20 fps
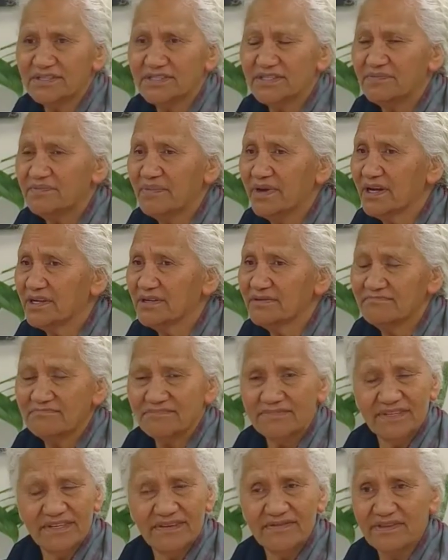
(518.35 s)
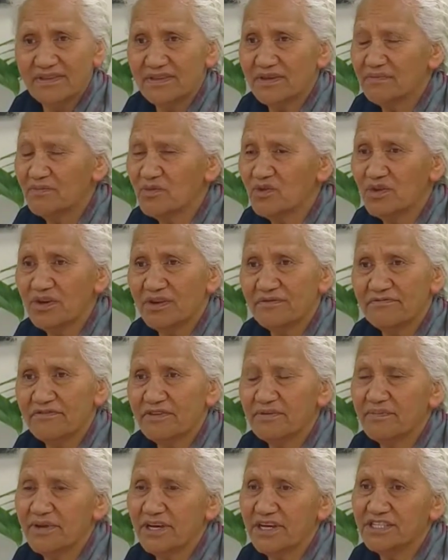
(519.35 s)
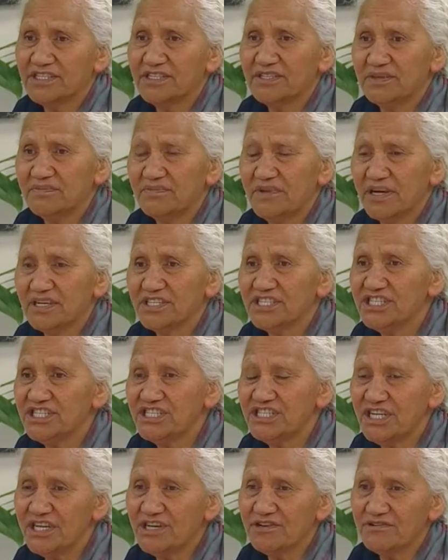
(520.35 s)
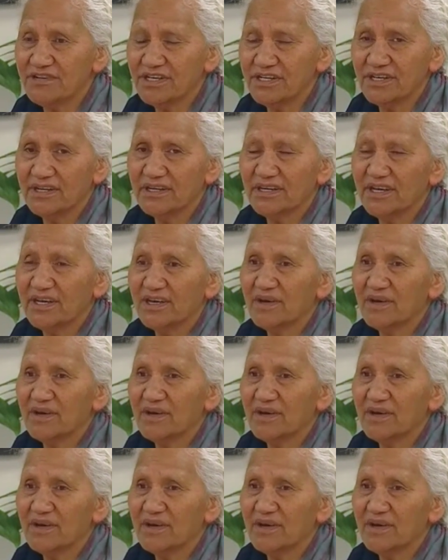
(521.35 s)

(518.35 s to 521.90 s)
It's about giving them more information, about sharing